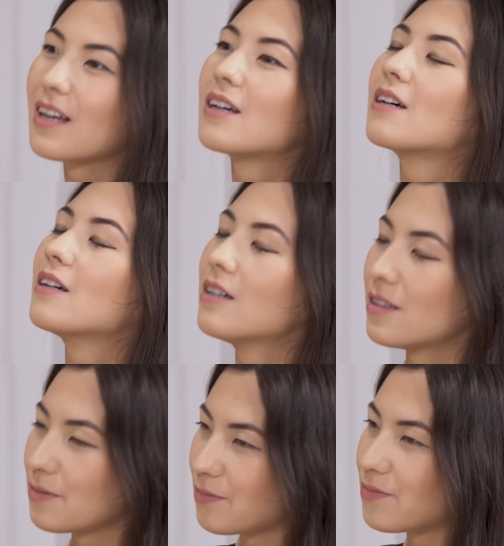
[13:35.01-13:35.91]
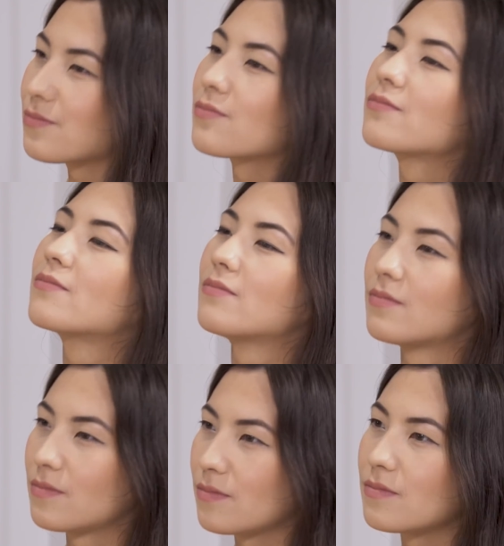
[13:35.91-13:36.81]
hours together. I
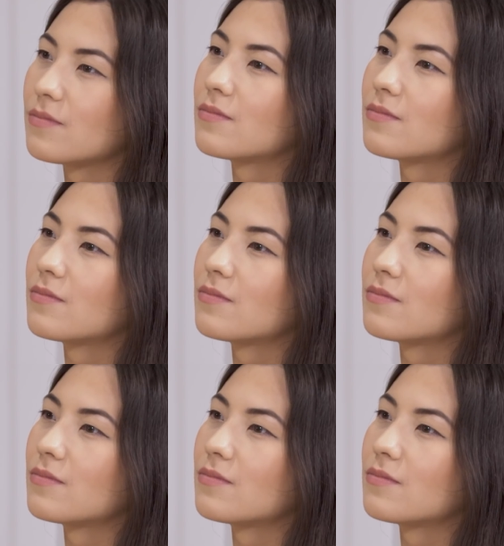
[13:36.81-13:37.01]
think we all